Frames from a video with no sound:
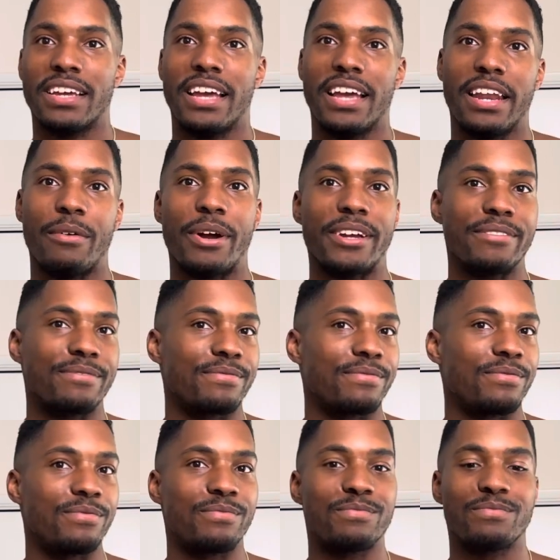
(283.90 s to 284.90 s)
Anyway,
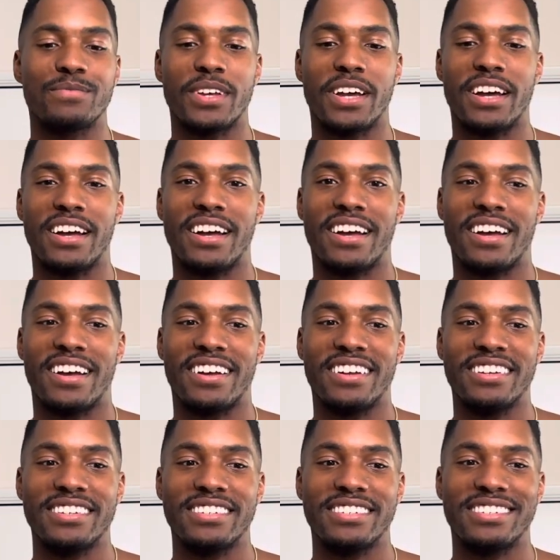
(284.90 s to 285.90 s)
uh,
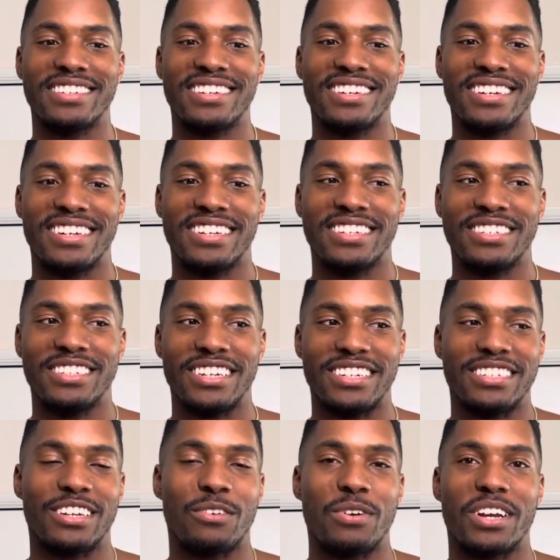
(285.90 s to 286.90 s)

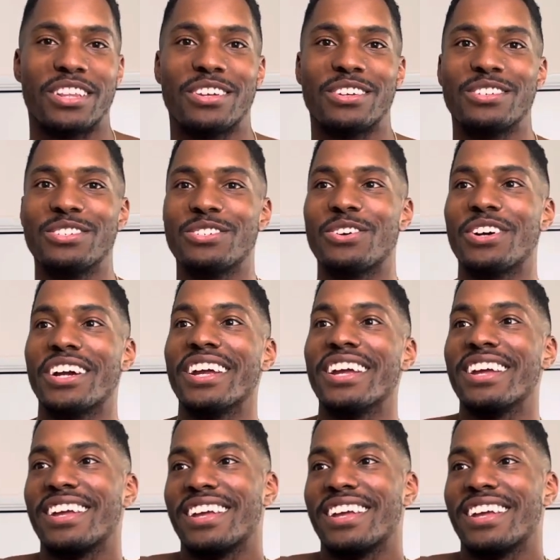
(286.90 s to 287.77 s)
just a quick little story.